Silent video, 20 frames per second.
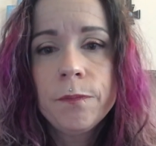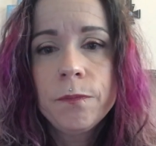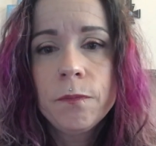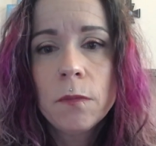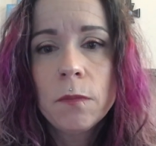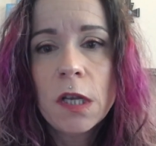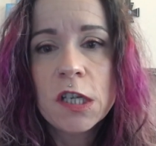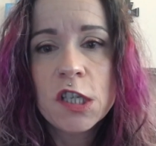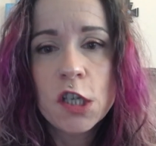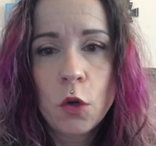
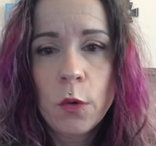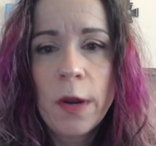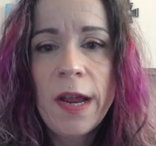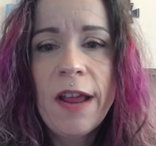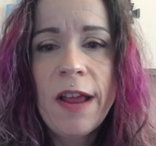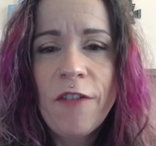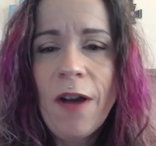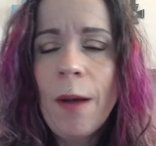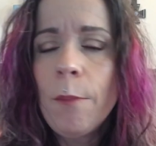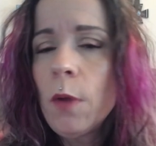It's a great,
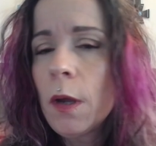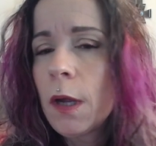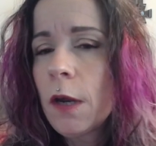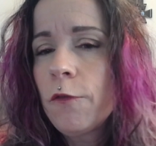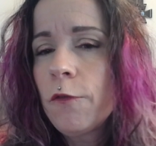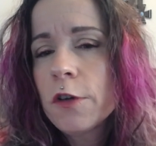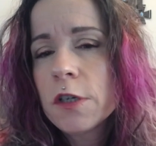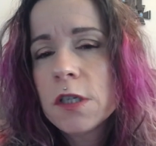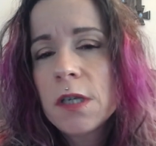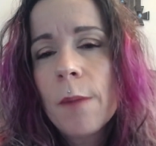if I'm
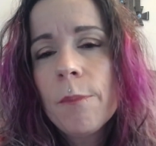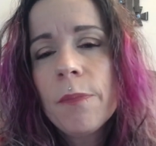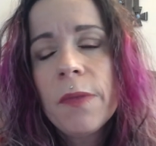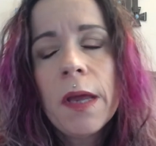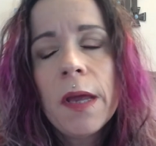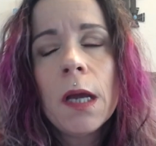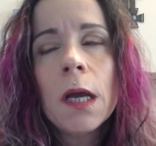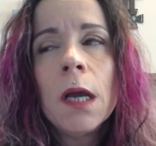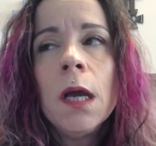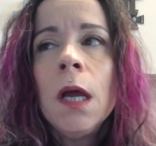looking for
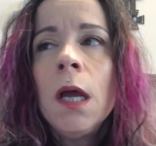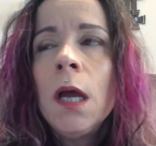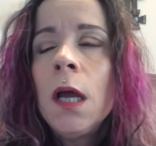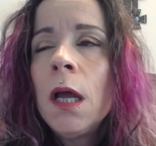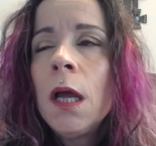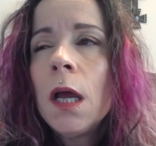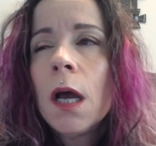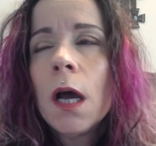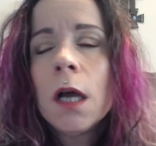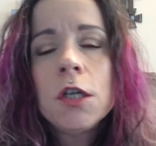something,
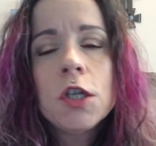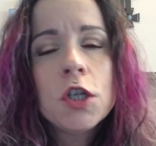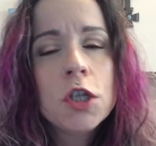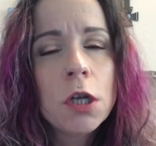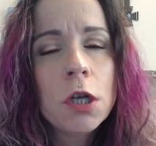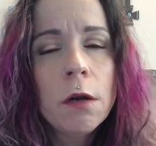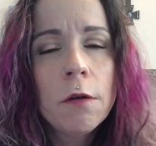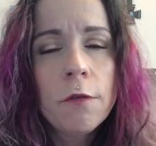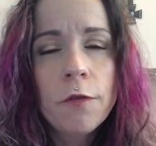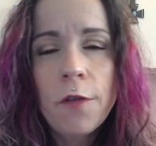a
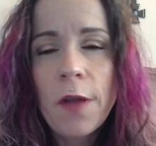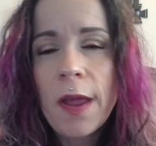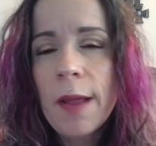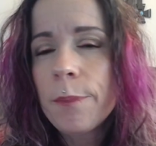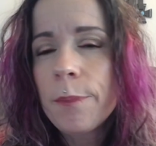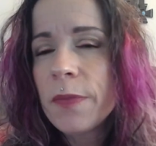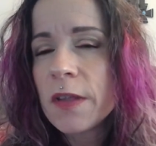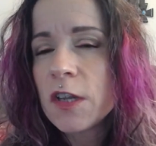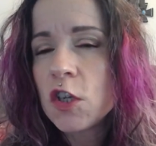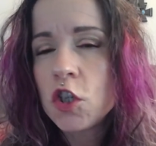dessert
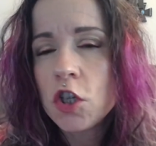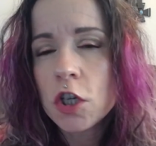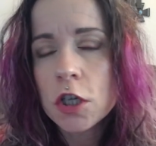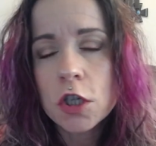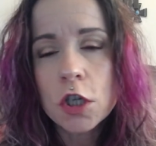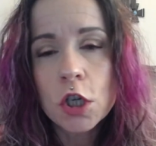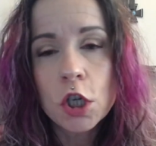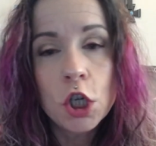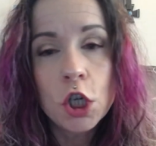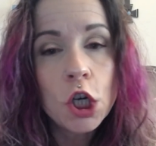vape that's
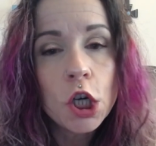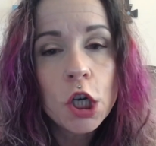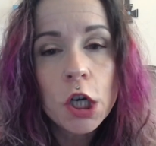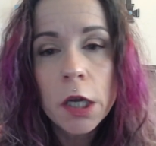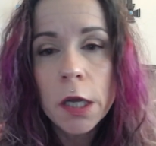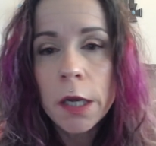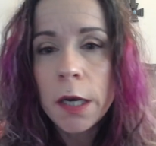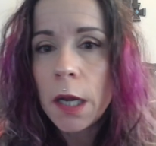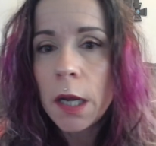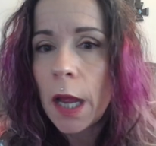just
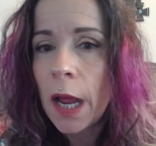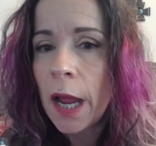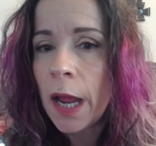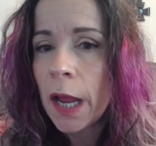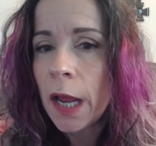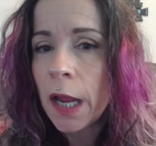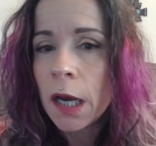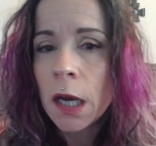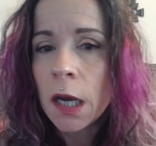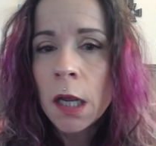good
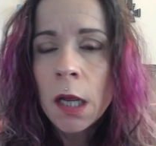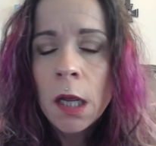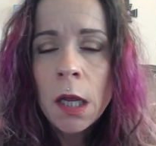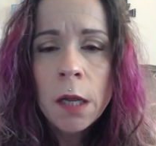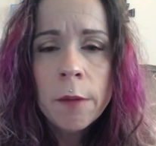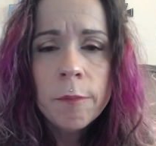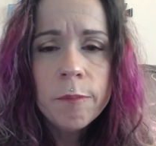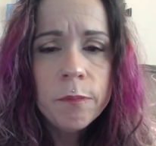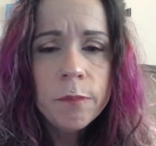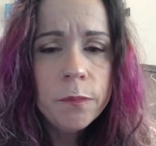and
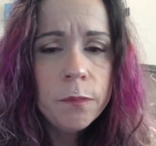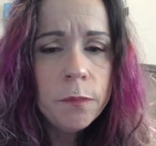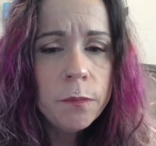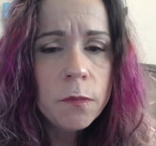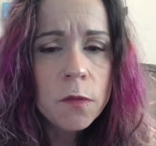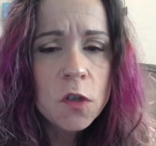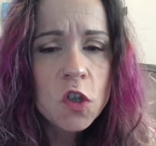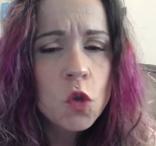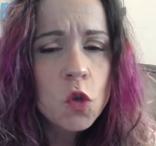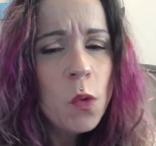
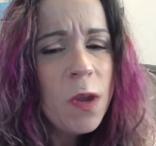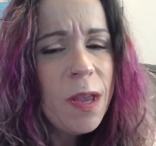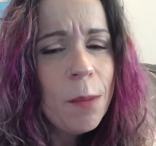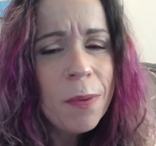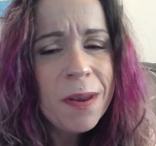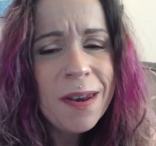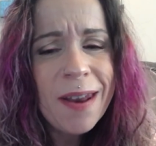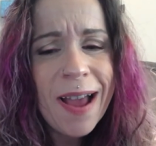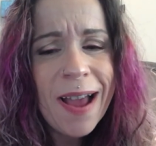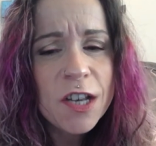
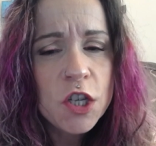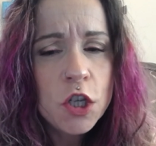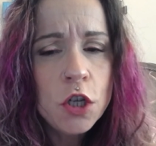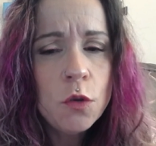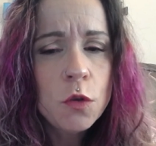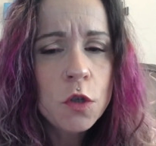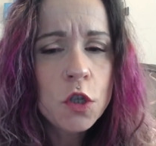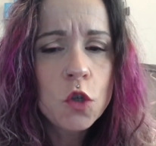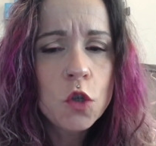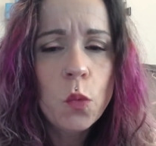sweet but not
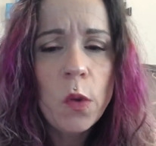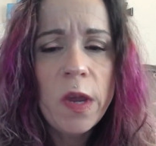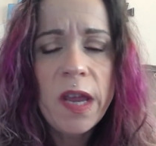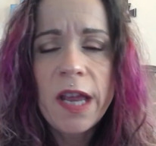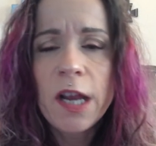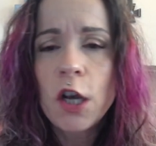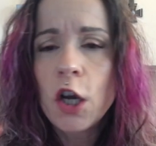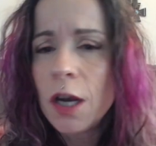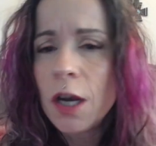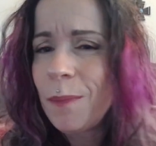too
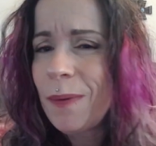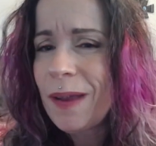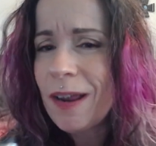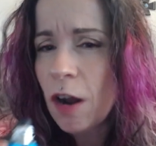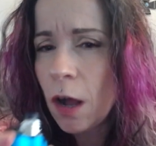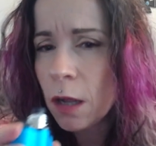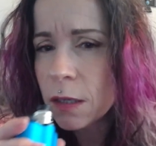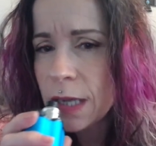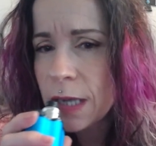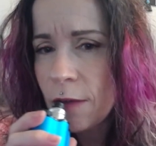sweet. Could it be
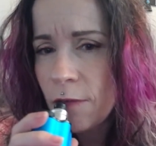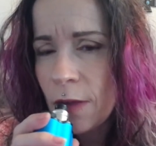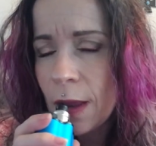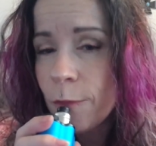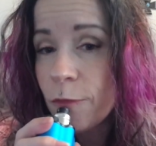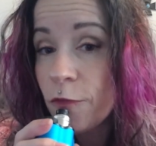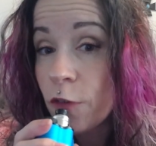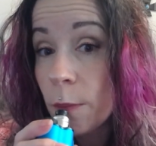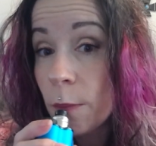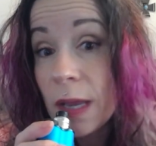an all-day
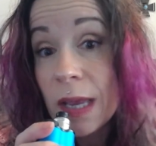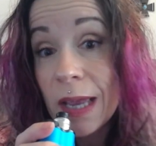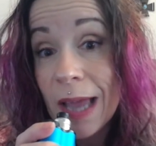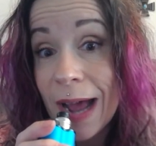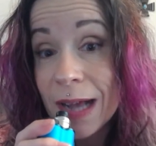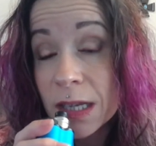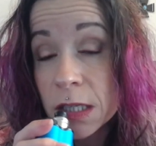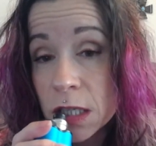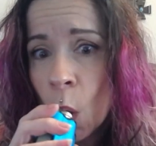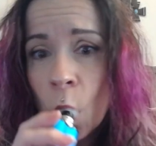vape for me?
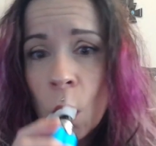Yes.